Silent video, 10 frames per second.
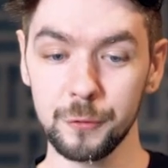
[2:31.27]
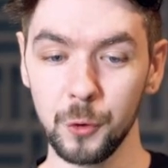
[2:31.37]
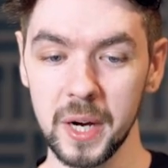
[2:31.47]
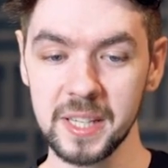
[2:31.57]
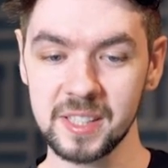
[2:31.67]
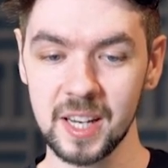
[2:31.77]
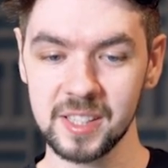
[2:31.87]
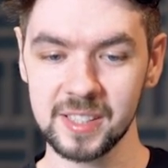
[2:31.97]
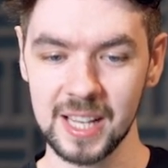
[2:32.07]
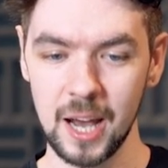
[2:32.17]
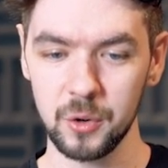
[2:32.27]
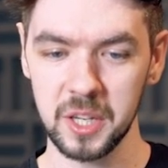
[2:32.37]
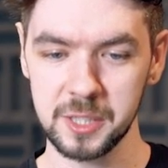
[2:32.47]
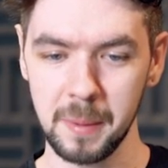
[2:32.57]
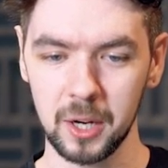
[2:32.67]
voice is as loud
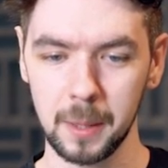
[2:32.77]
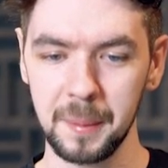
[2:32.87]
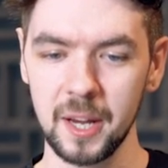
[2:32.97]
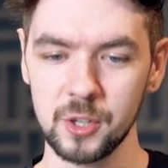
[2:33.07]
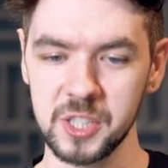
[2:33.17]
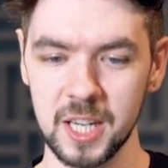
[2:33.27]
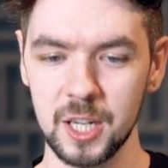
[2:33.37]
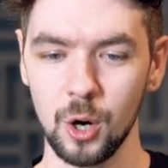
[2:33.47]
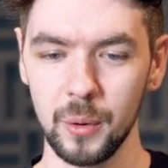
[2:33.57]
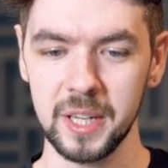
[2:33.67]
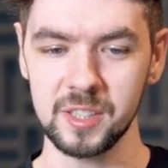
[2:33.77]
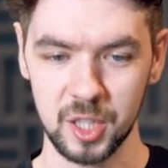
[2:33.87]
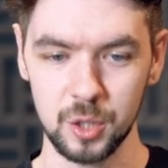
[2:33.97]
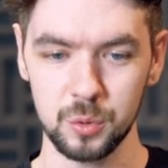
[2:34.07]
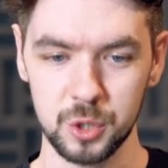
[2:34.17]
as Markiplier's ego is
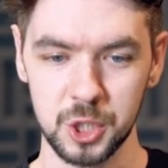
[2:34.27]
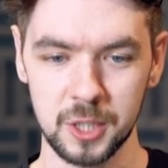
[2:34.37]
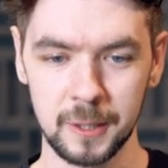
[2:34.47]
huge.